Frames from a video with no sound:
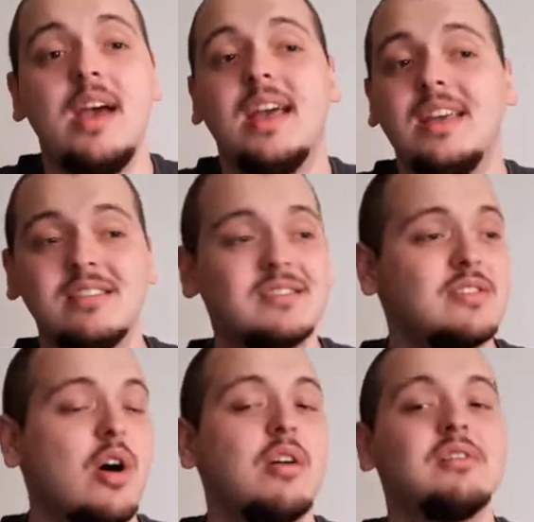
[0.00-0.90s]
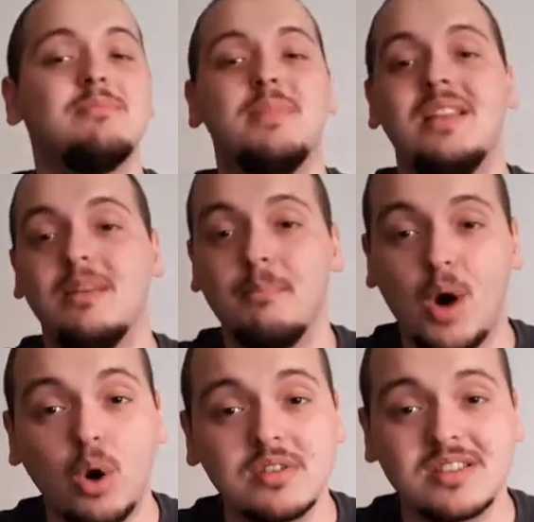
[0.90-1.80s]
His songs mean the
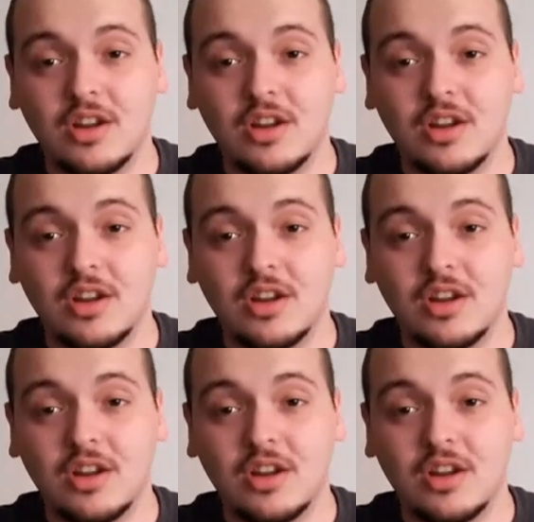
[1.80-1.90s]
most.